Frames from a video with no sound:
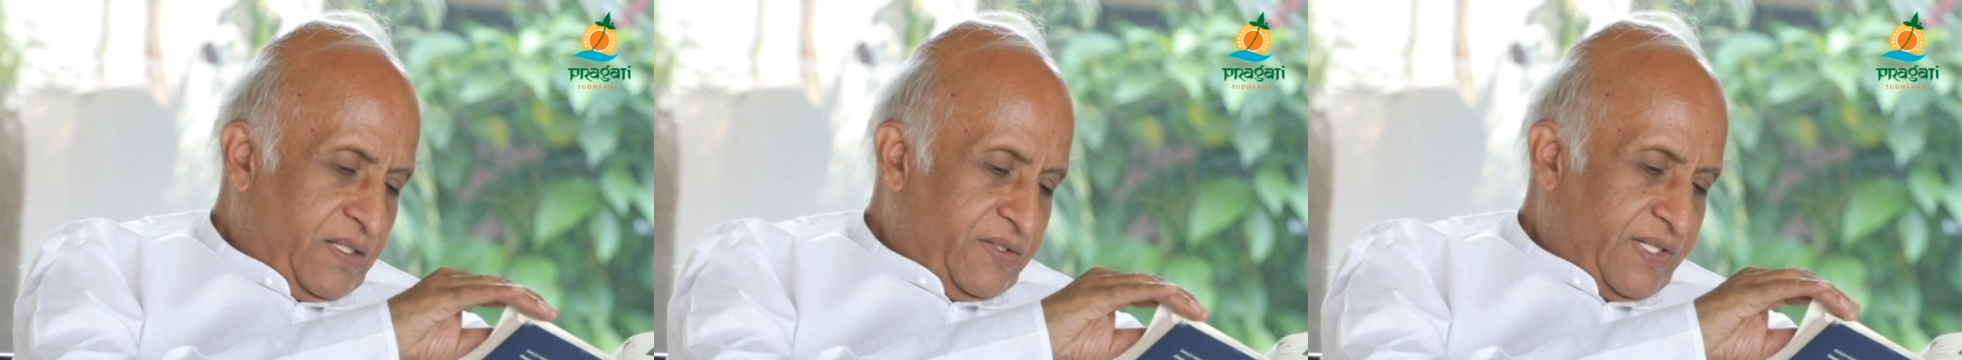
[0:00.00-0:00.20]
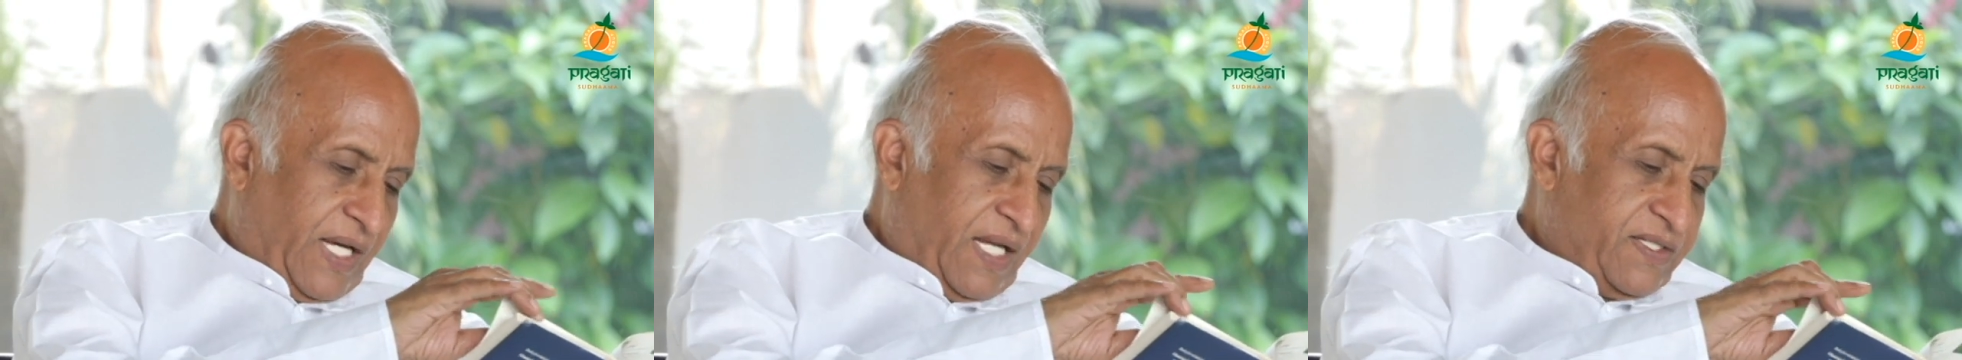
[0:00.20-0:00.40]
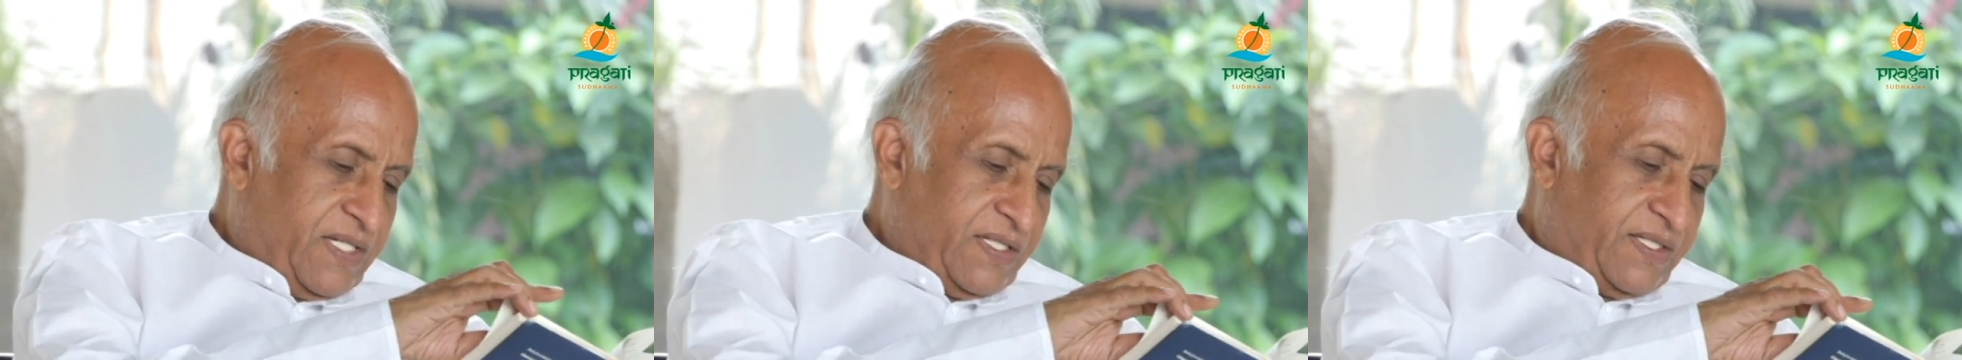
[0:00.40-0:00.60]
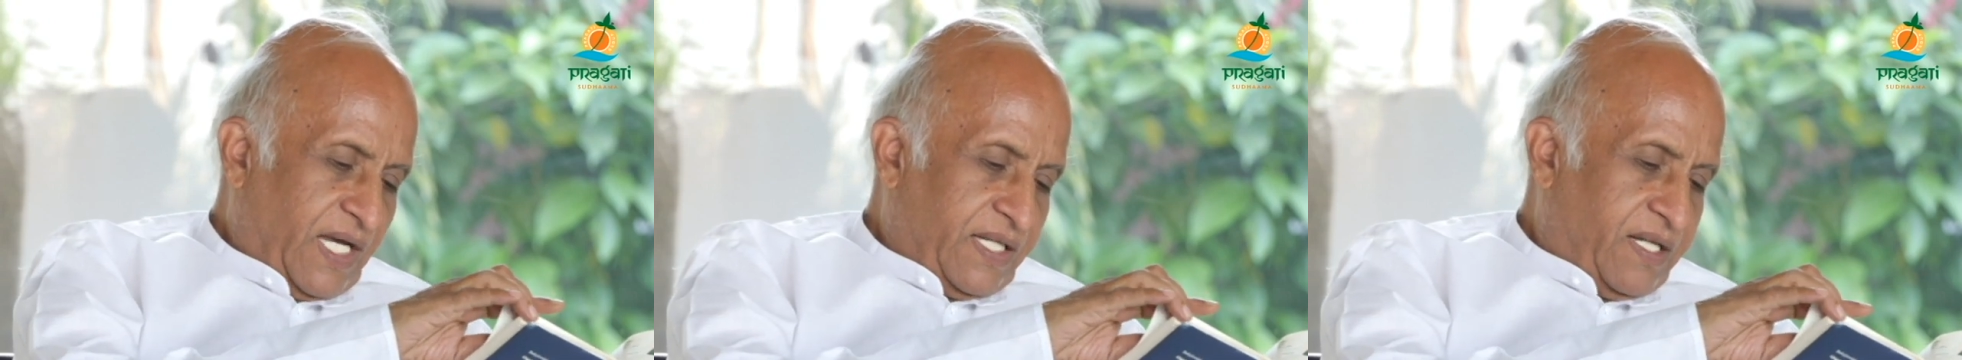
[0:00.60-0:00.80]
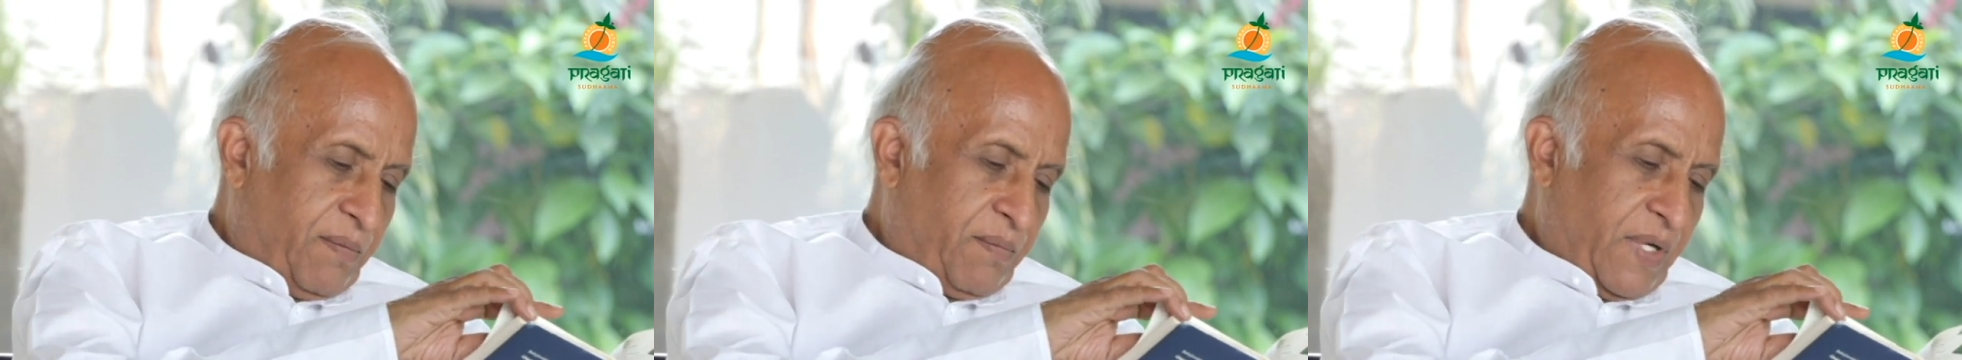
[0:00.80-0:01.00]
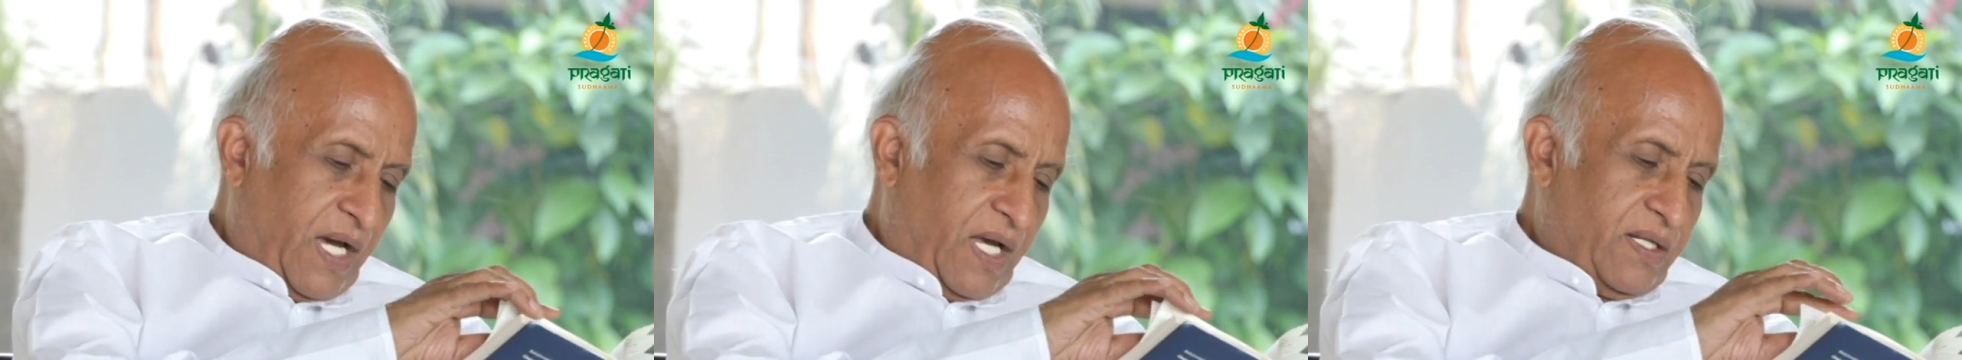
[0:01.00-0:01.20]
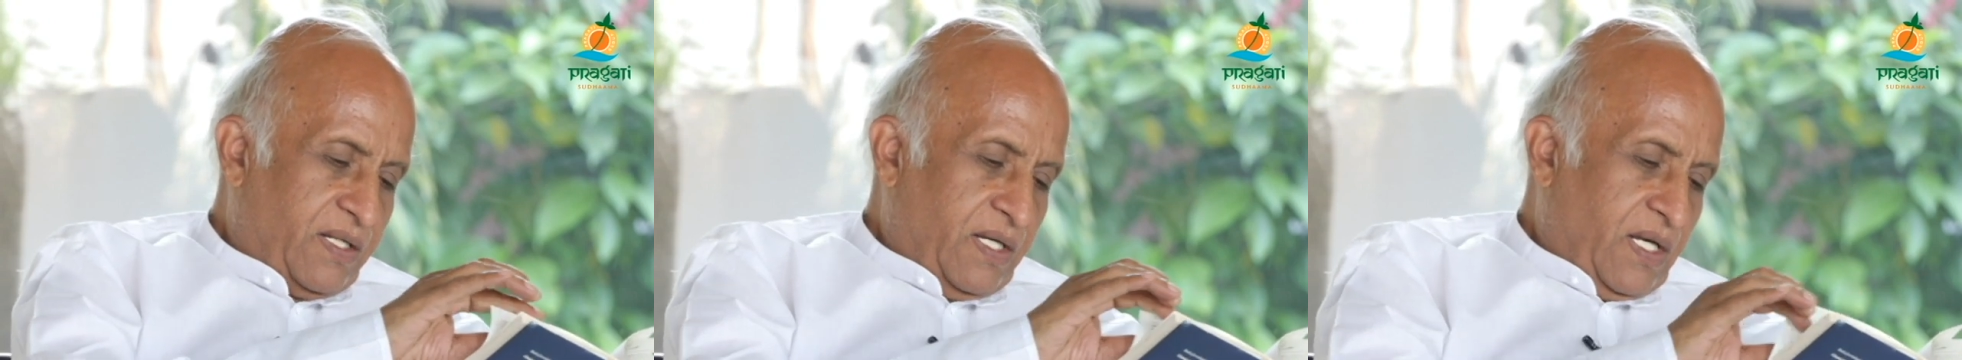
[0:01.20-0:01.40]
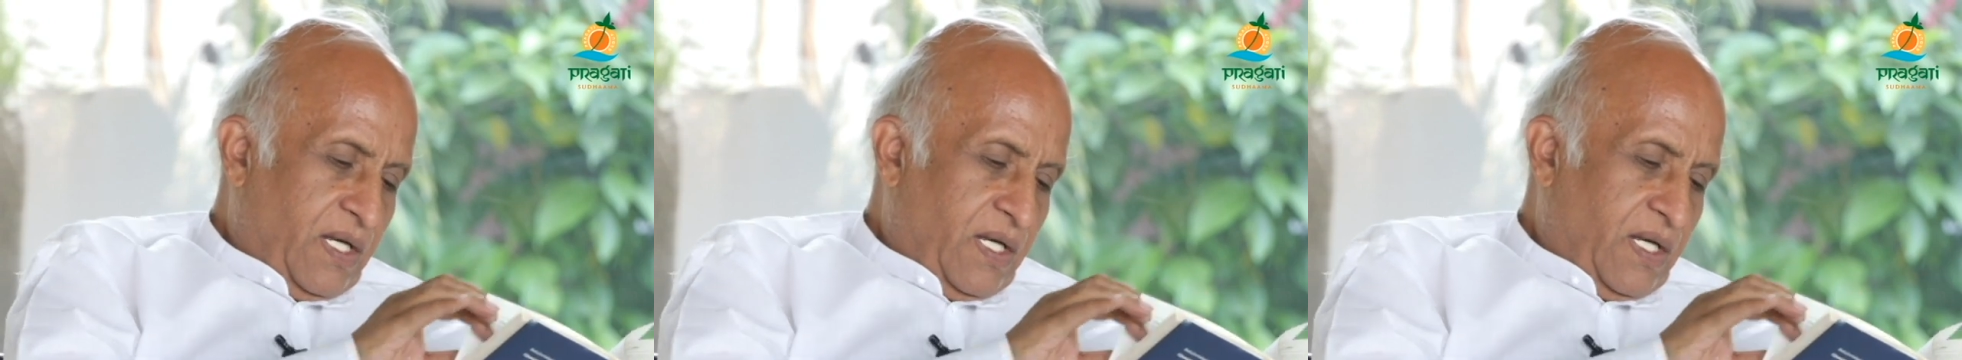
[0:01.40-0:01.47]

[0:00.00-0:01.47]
Sadhya sadharmyat